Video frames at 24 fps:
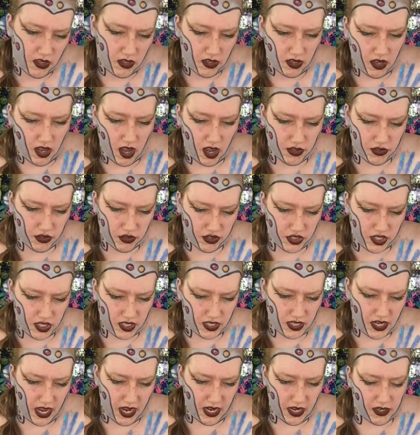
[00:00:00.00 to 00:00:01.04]
other
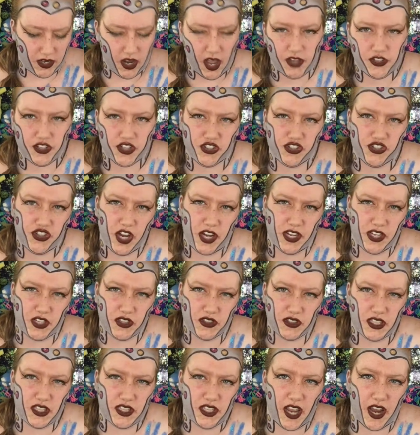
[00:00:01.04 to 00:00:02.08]
DNA and not just
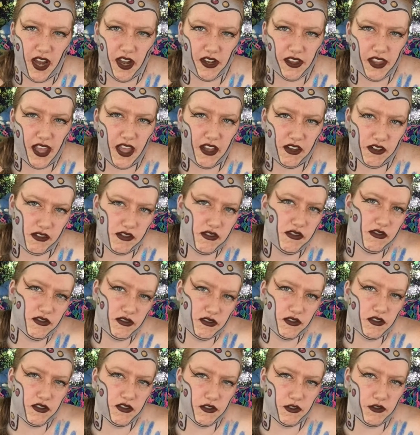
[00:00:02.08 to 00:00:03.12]
Jango's in there that
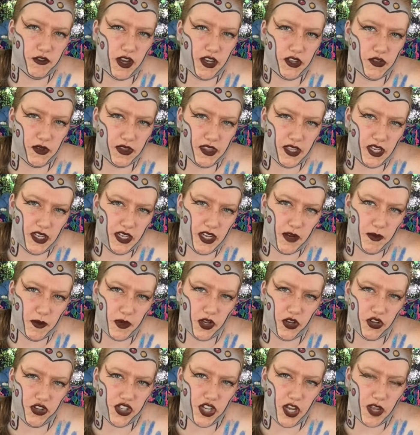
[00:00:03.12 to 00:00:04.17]
fucked with the
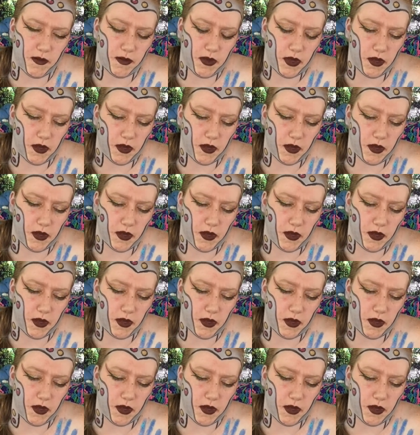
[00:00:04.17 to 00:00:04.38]
inhibitor chip.